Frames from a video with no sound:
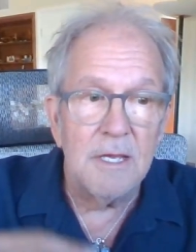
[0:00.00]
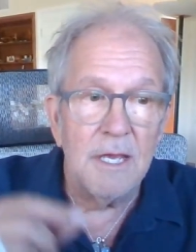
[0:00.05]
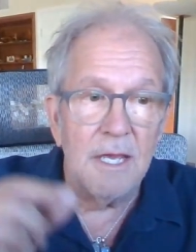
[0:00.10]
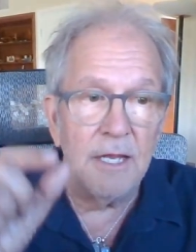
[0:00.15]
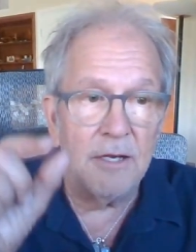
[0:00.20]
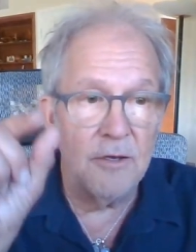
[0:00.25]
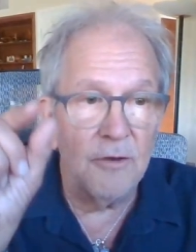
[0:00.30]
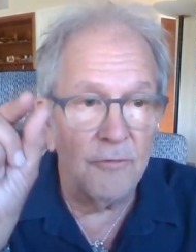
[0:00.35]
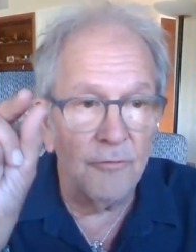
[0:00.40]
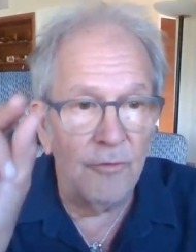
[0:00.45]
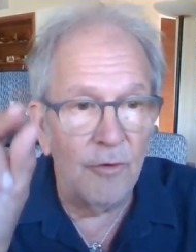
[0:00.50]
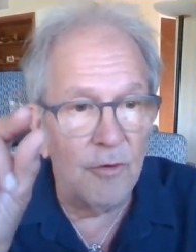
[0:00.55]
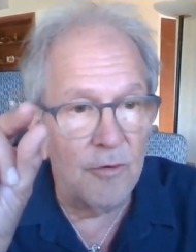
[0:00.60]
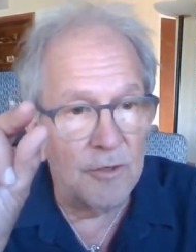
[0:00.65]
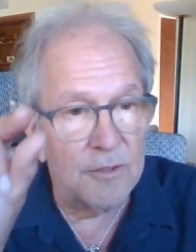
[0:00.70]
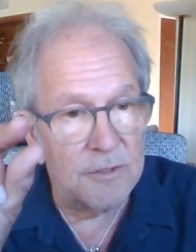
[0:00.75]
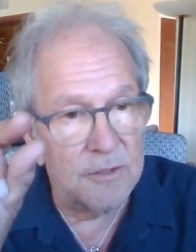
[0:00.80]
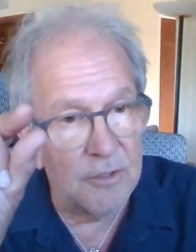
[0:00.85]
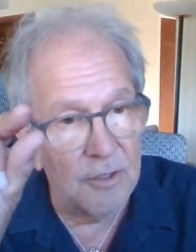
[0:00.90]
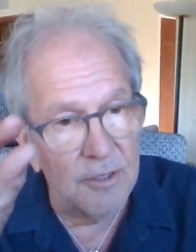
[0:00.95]
And you're
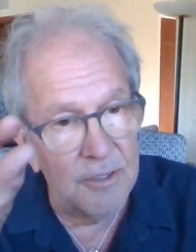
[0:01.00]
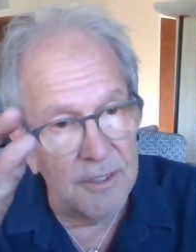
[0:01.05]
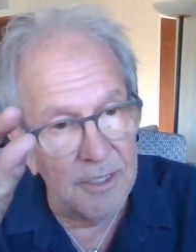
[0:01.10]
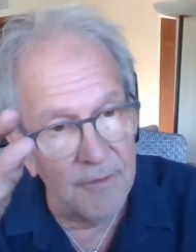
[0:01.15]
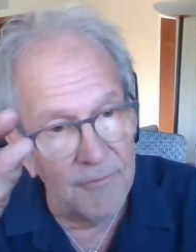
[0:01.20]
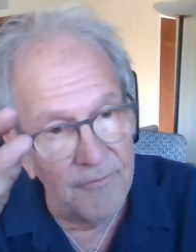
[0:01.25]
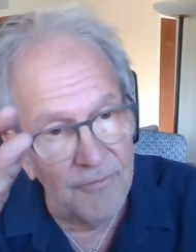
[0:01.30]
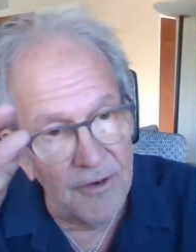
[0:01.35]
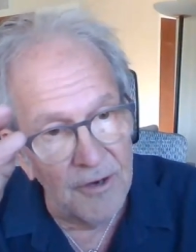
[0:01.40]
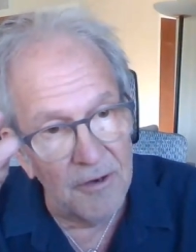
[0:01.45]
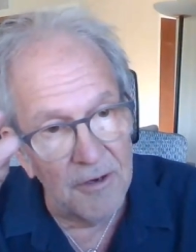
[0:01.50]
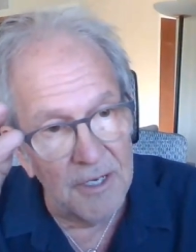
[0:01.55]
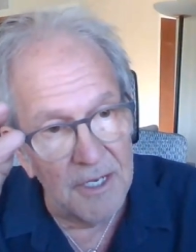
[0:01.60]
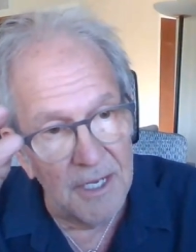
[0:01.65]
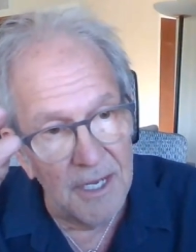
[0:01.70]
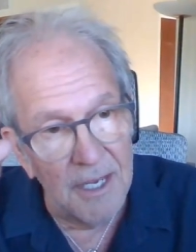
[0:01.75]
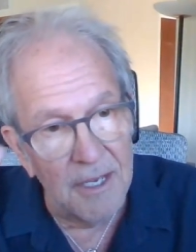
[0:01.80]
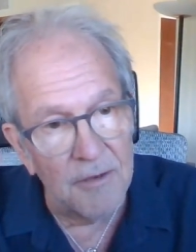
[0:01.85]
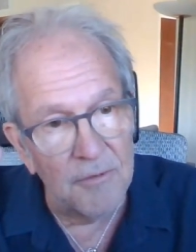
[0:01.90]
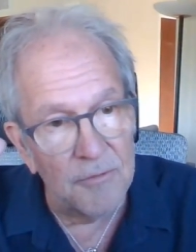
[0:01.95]
focused on the very
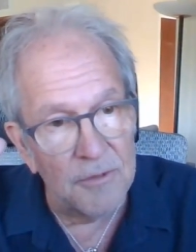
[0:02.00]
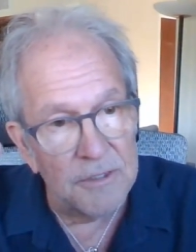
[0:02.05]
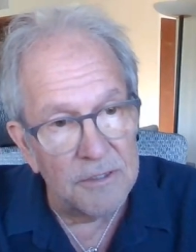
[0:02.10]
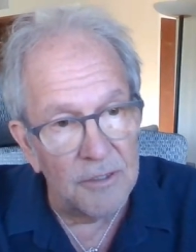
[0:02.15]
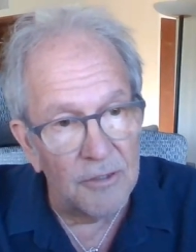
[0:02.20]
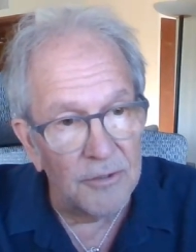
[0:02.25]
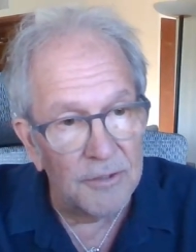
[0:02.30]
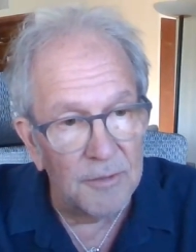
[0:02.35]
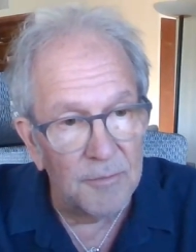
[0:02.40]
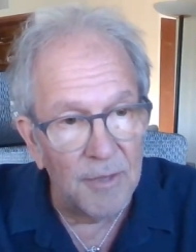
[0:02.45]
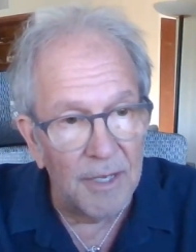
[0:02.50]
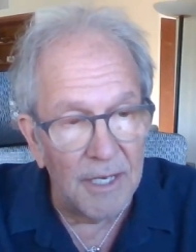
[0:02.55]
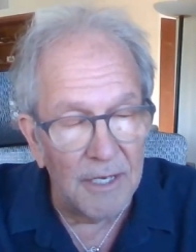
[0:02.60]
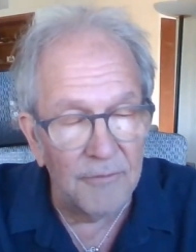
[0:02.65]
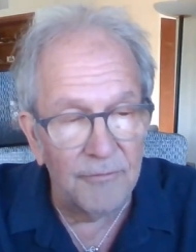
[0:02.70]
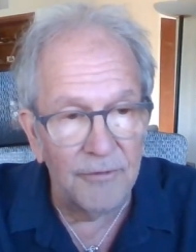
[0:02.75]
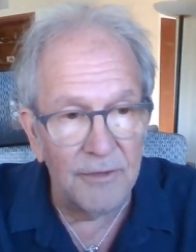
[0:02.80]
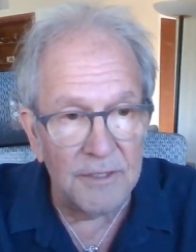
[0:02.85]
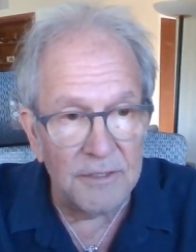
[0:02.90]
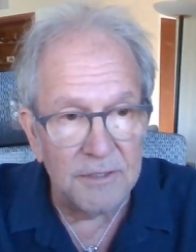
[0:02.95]
end result, the
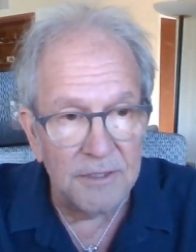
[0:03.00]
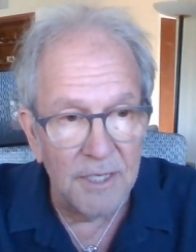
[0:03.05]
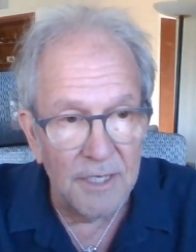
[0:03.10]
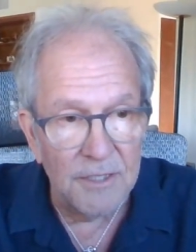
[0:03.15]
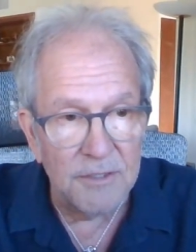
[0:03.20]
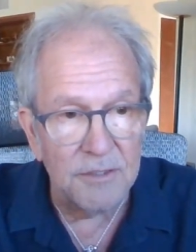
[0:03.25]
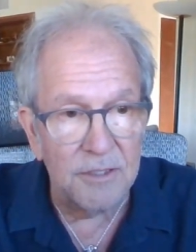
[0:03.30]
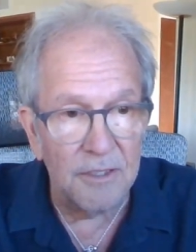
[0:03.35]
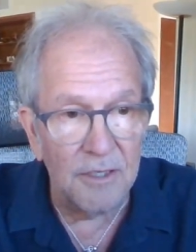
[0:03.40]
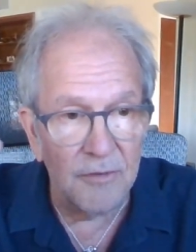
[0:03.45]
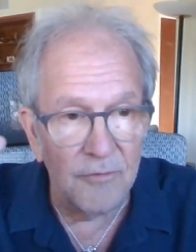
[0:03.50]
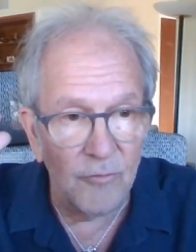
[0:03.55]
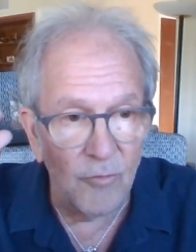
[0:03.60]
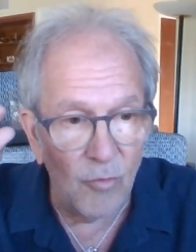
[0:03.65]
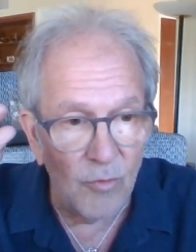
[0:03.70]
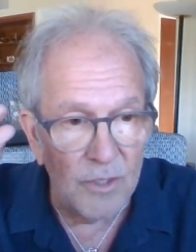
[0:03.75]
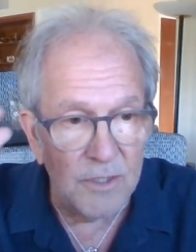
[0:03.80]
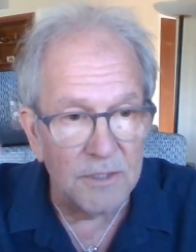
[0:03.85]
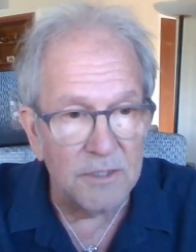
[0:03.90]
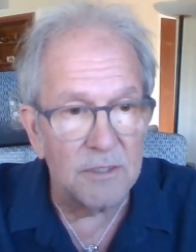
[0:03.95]
manifestation of
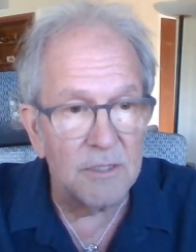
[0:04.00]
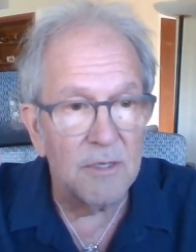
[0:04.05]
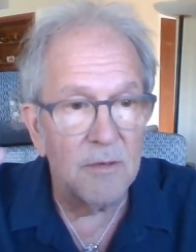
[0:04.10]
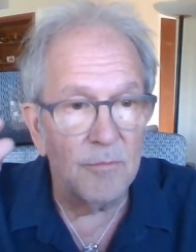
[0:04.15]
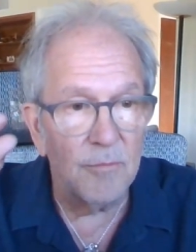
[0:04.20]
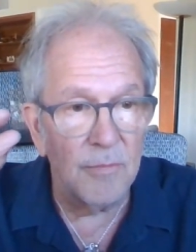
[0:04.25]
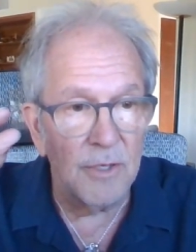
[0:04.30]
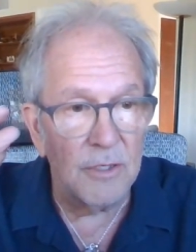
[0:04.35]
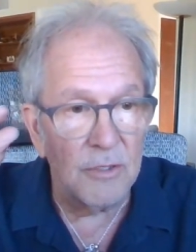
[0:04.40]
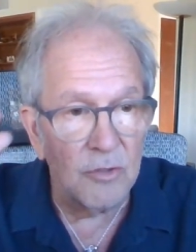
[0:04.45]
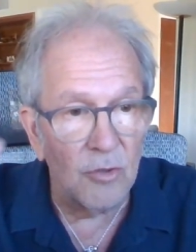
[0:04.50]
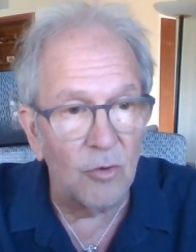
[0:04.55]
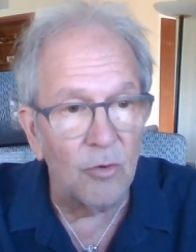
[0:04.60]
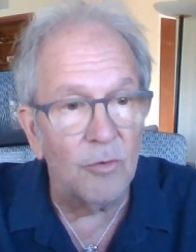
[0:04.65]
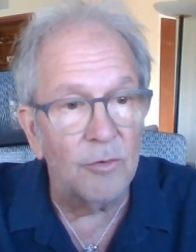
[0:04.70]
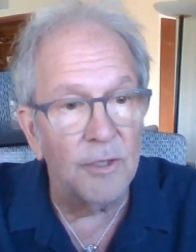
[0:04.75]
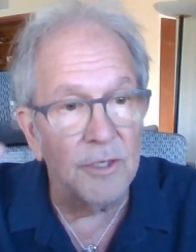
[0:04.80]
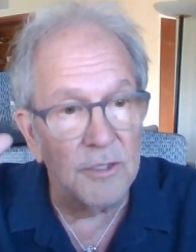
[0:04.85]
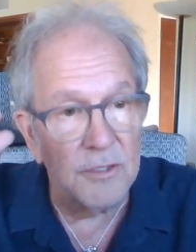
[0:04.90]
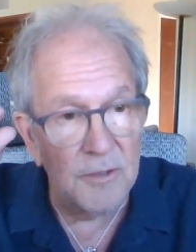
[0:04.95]
what's been
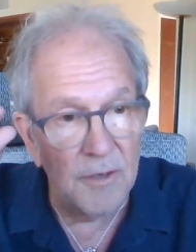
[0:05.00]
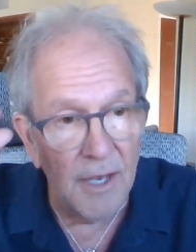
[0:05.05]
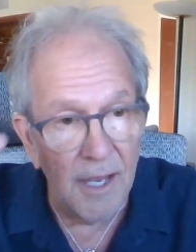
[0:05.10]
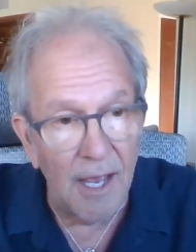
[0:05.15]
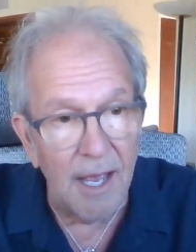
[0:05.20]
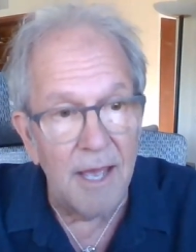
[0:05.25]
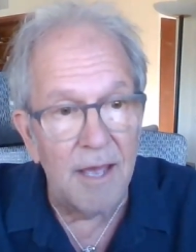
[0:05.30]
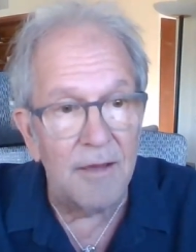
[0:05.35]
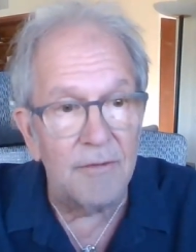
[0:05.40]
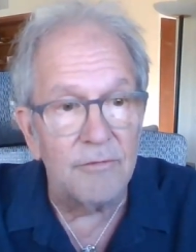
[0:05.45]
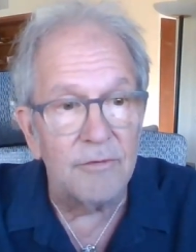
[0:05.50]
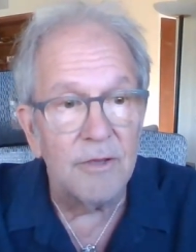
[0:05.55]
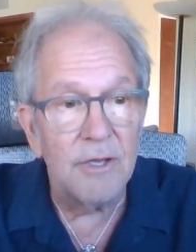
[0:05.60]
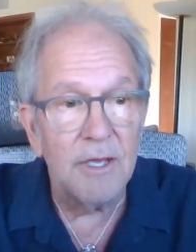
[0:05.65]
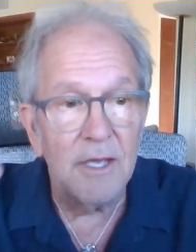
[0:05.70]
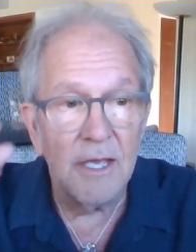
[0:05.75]
told that you have.